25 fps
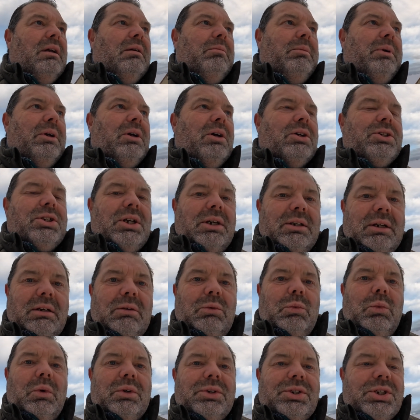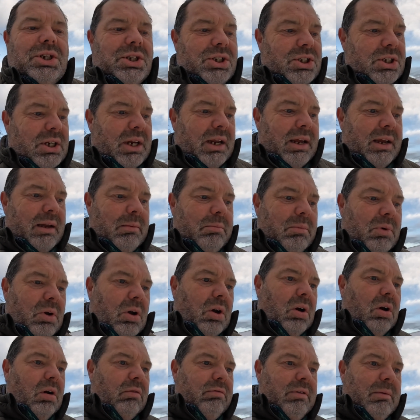because I didn't want to see him
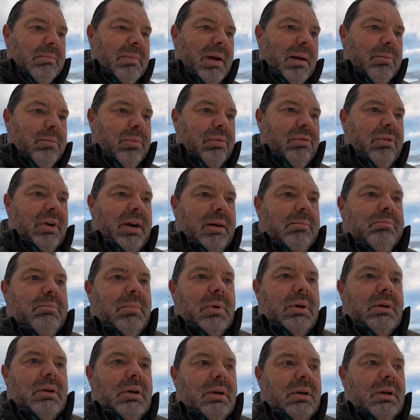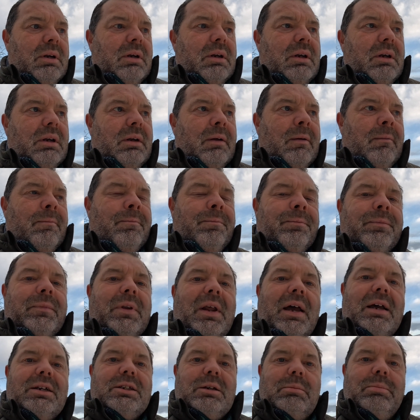or remember him
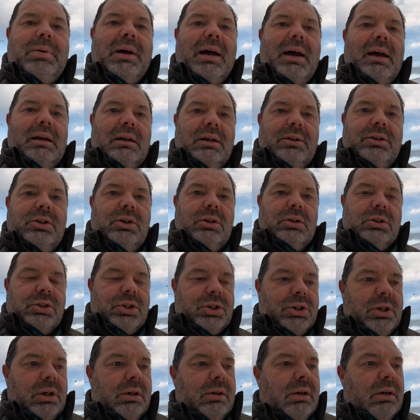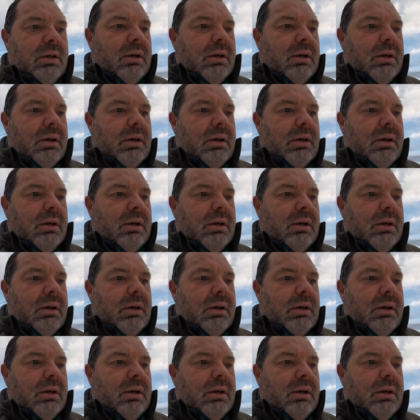as a pile of dust.